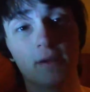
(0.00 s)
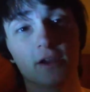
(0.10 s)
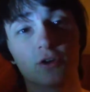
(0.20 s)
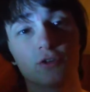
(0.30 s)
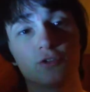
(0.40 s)
all
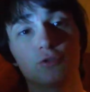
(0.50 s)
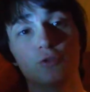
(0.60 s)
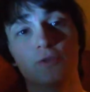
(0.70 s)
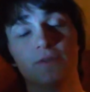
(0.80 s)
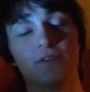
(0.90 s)
my cards
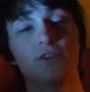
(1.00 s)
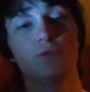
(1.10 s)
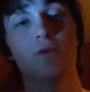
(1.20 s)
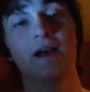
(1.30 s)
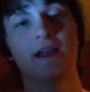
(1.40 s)
stolen. This
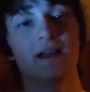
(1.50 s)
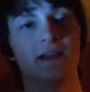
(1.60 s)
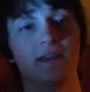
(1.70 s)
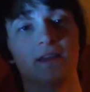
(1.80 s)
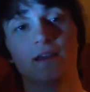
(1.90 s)
is why
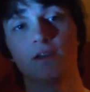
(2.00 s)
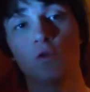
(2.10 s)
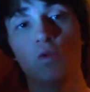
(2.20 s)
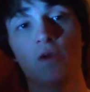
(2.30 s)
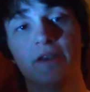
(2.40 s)

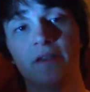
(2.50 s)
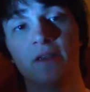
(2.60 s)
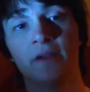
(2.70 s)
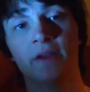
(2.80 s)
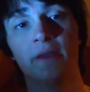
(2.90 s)
I quit
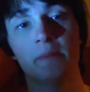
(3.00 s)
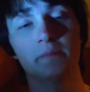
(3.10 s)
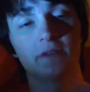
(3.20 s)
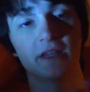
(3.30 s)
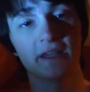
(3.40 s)

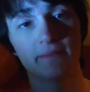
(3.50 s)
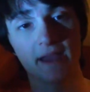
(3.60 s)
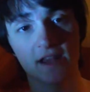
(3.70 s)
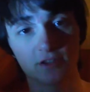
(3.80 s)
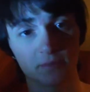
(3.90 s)
playing
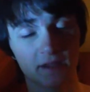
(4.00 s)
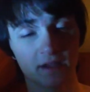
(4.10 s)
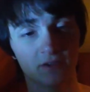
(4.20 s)
Magic,